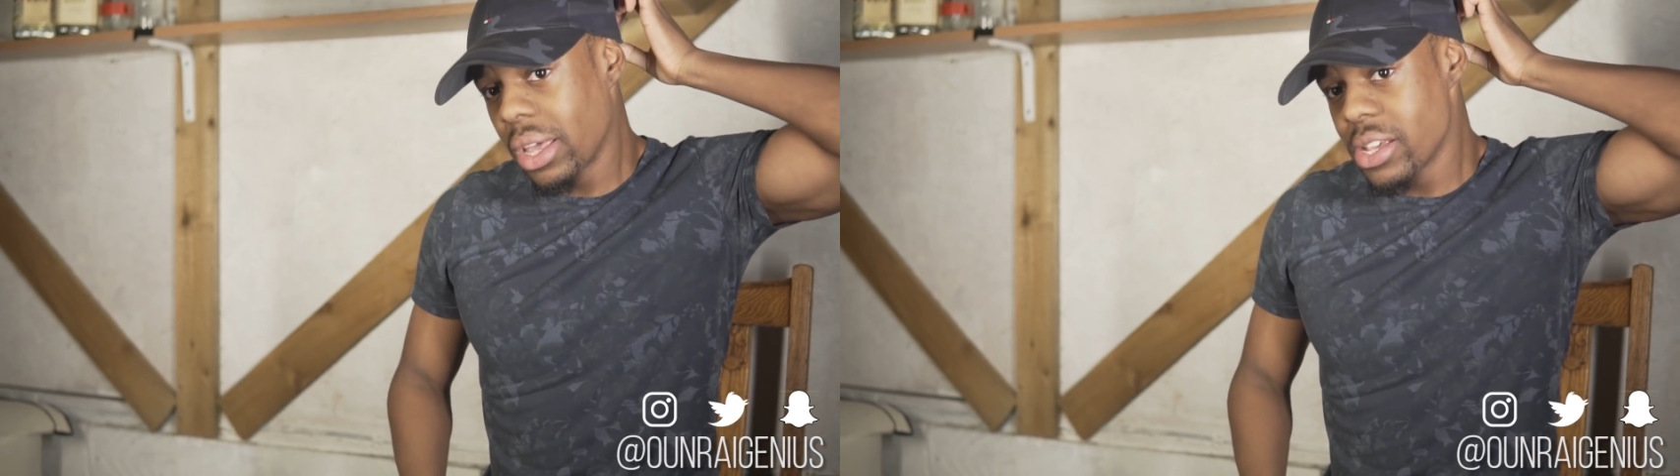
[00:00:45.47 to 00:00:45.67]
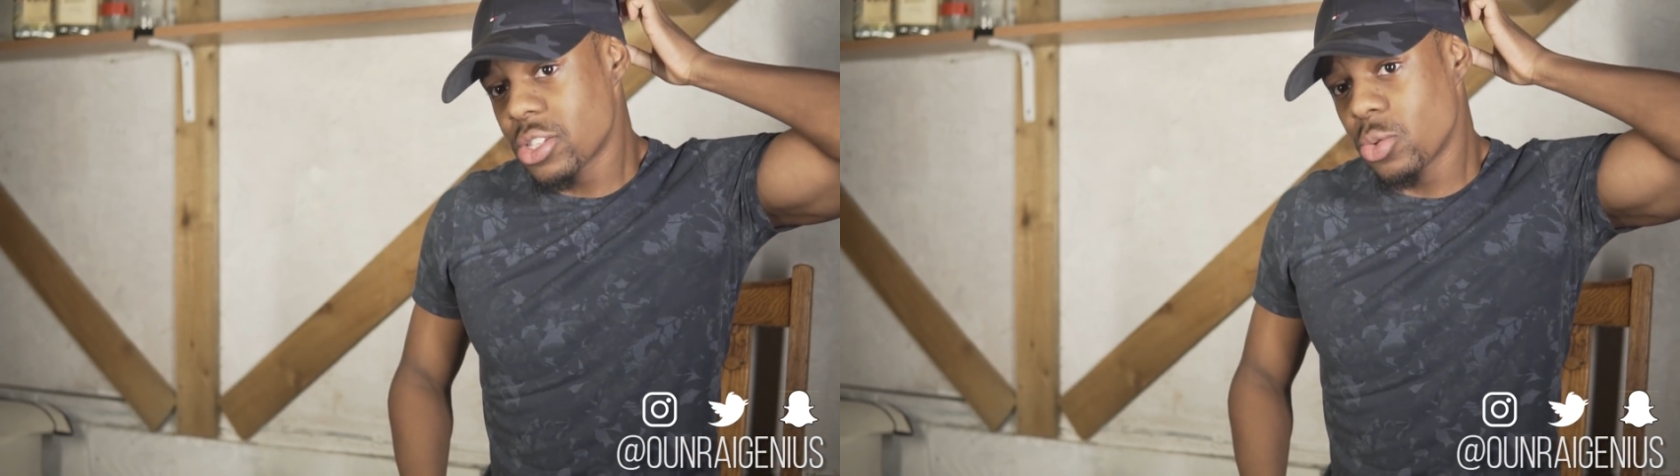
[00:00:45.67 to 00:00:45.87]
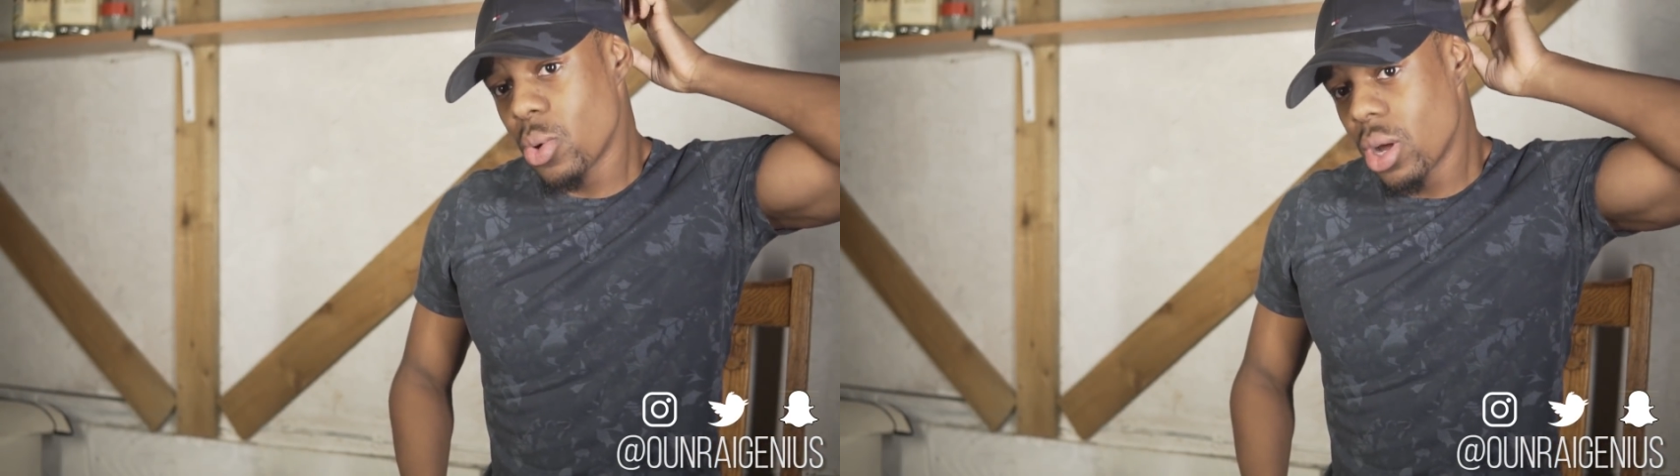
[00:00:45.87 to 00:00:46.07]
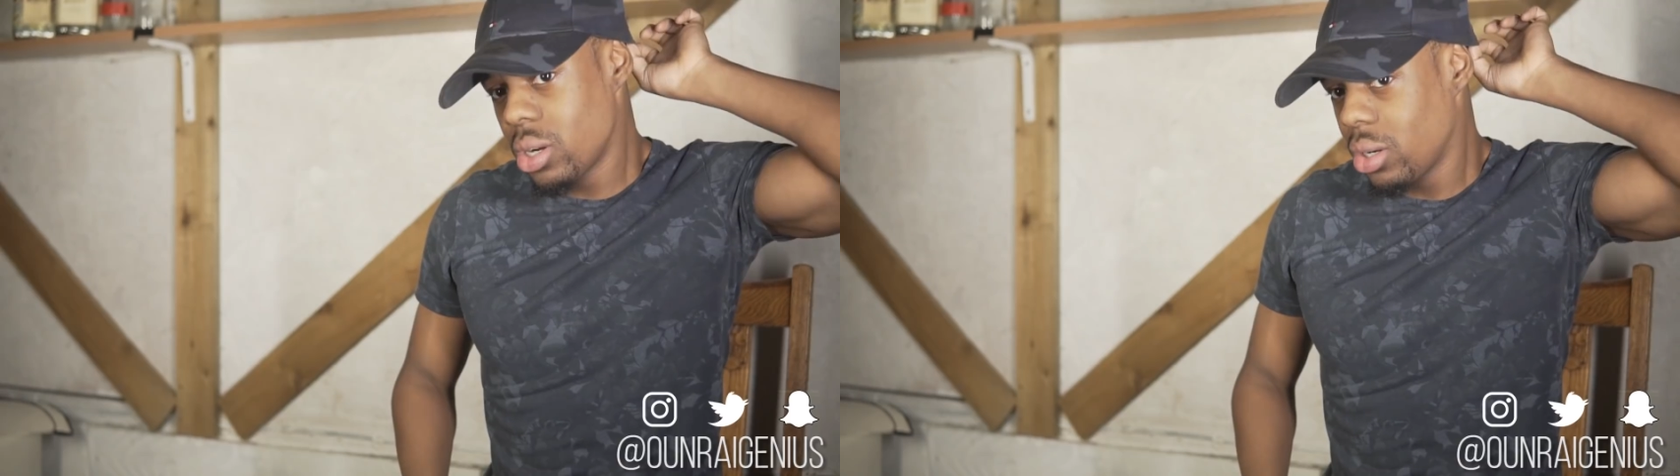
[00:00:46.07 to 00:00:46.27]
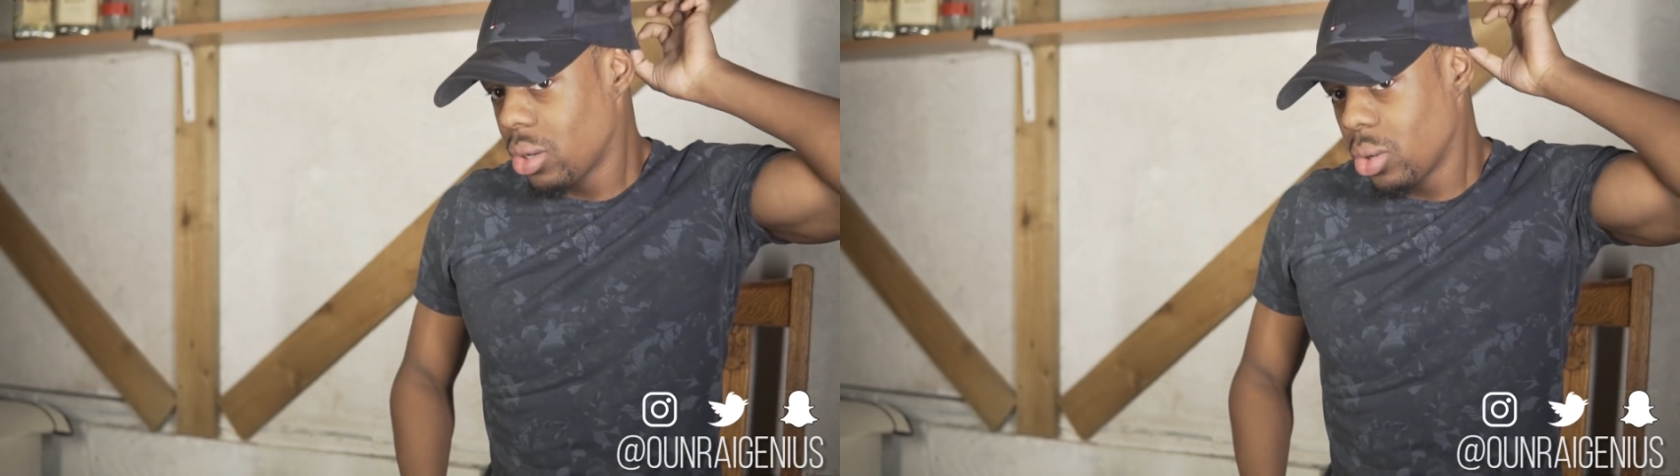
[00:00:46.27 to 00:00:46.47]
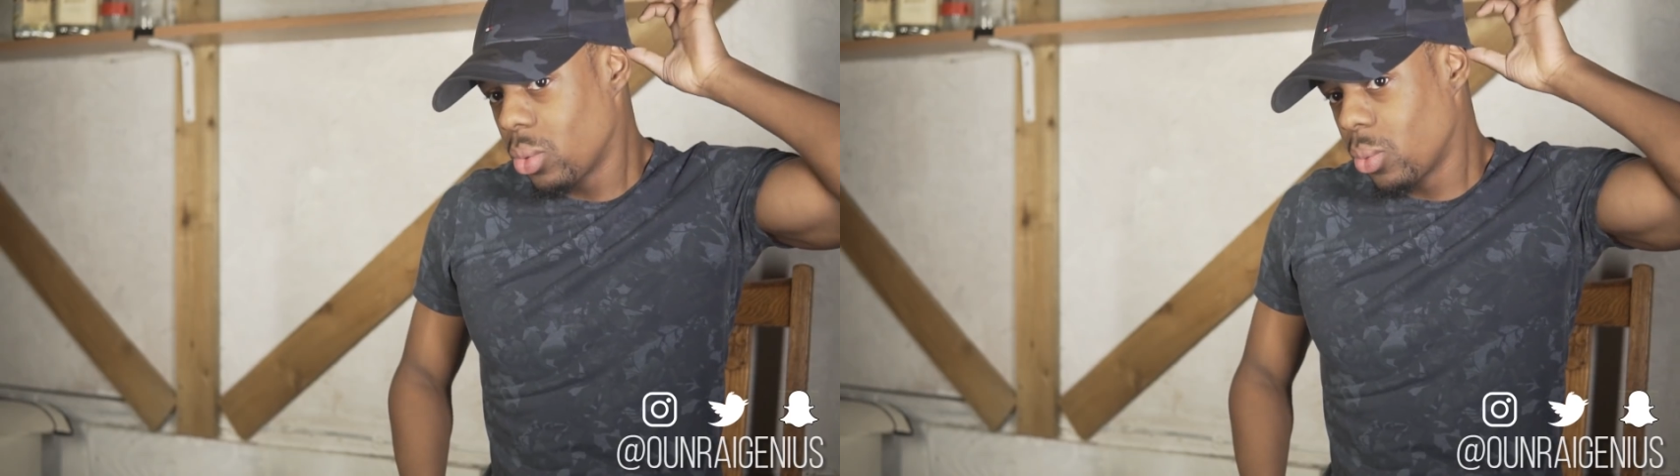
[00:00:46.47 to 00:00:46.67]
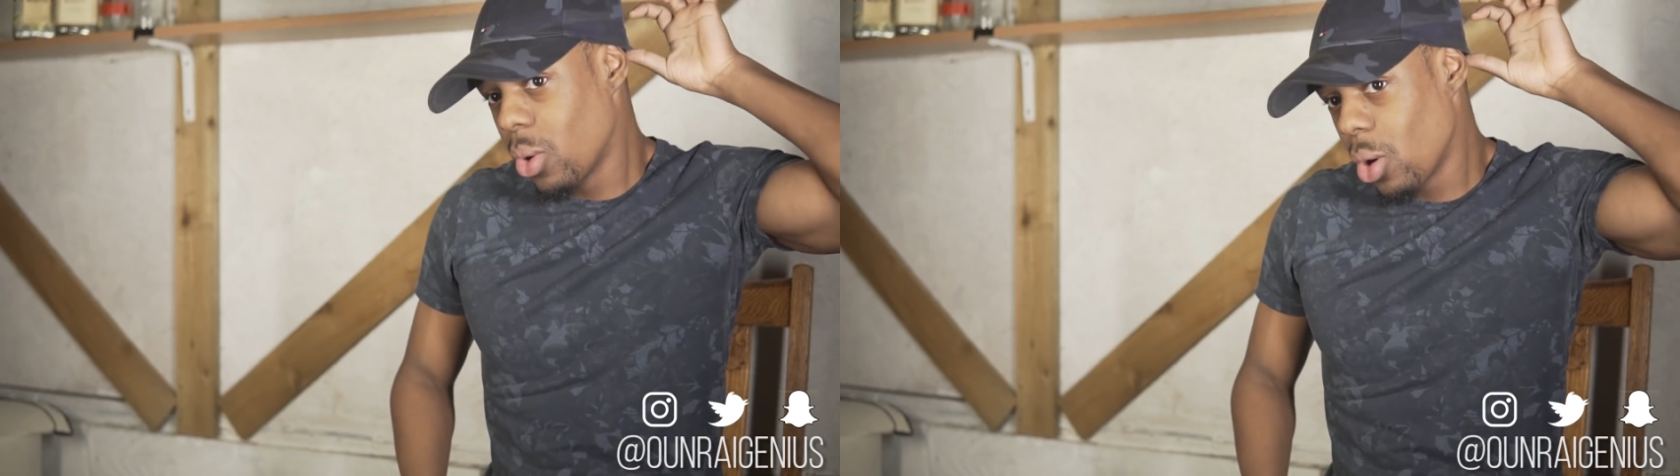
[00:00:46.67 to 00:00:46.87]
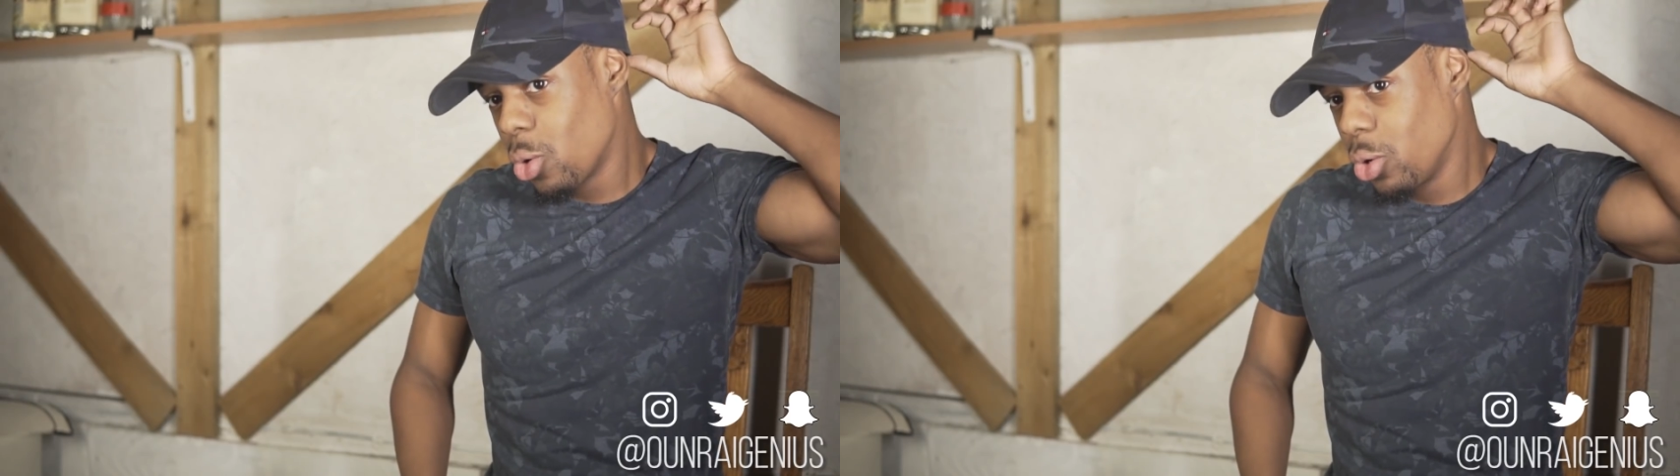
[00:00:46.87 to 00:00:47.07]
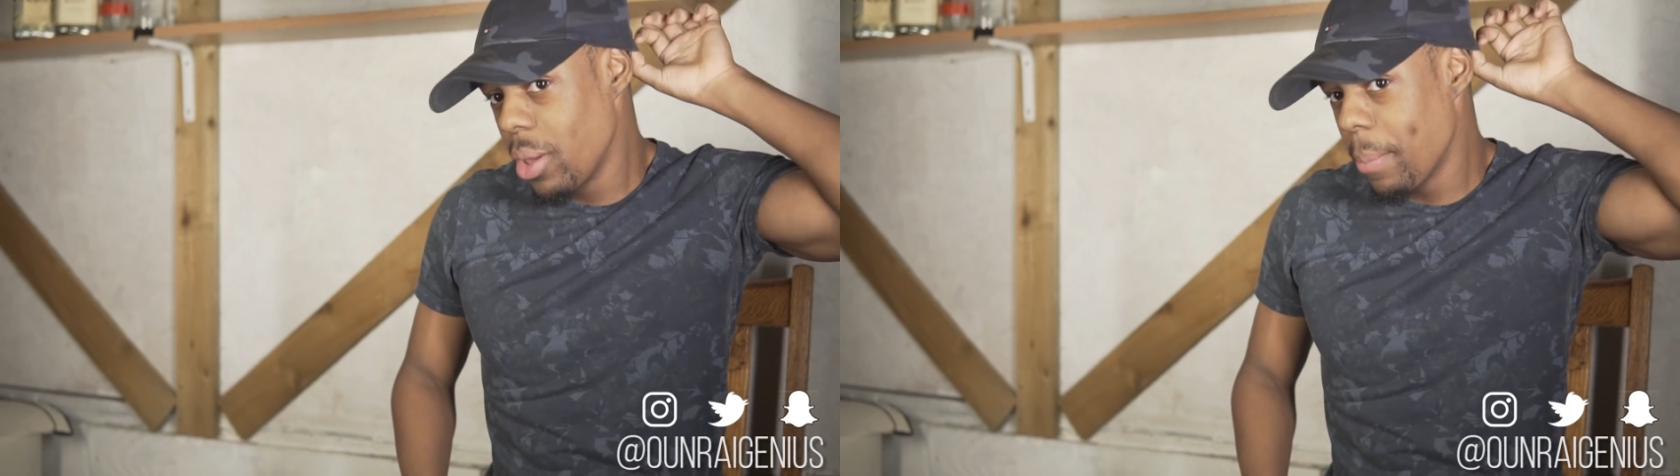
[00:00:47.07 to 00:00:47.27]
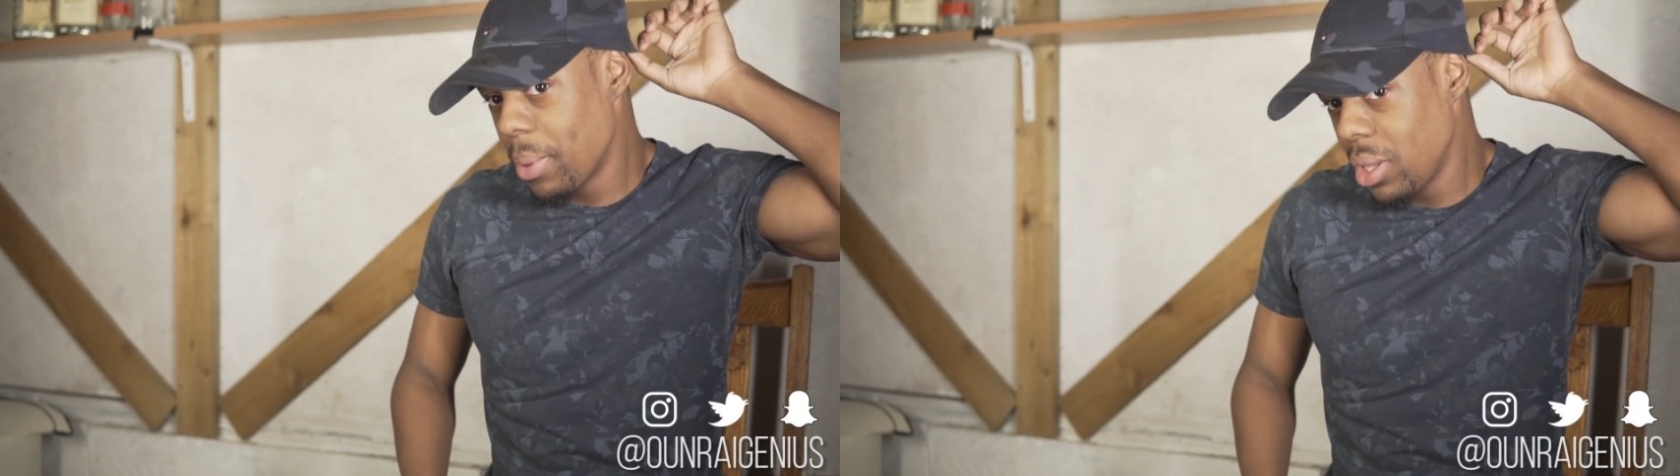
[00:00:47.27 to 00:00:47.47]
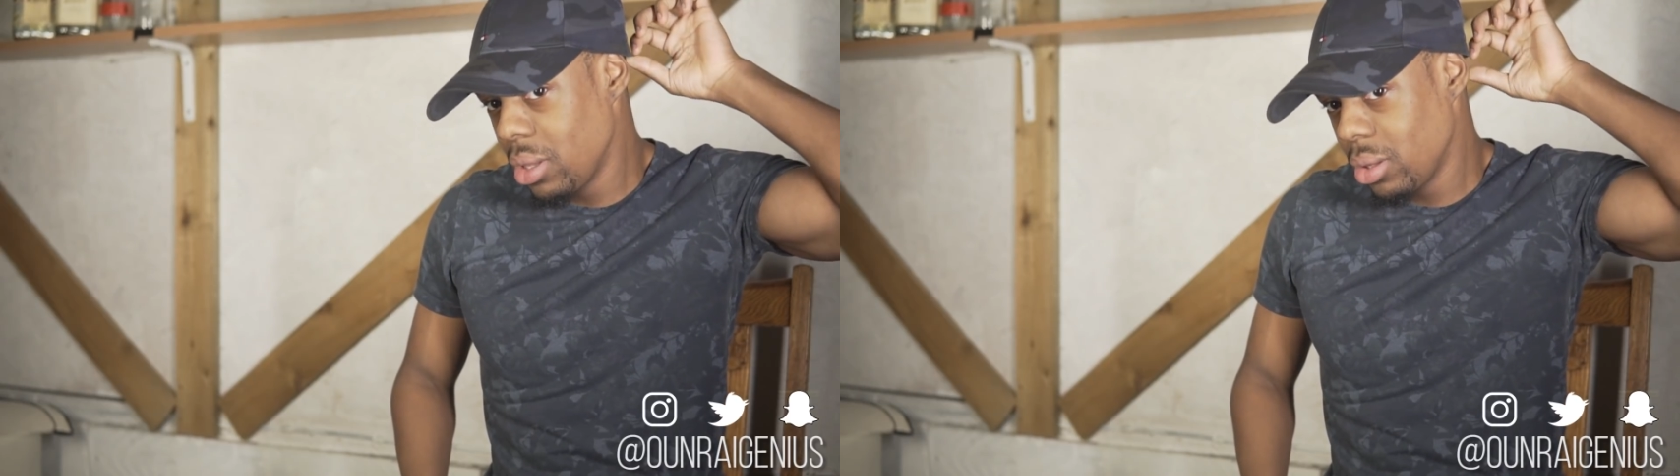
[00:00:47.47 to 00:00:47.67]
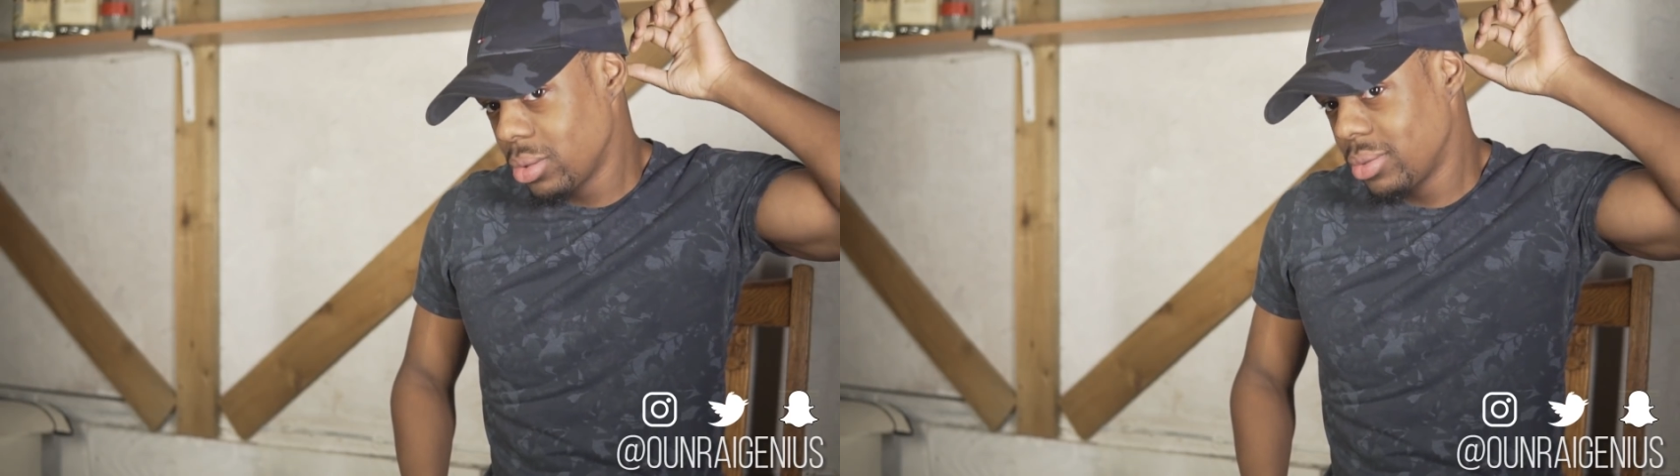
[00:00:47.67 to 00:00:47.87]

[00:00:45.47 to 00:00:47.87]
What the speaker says: S1, What Could It Be?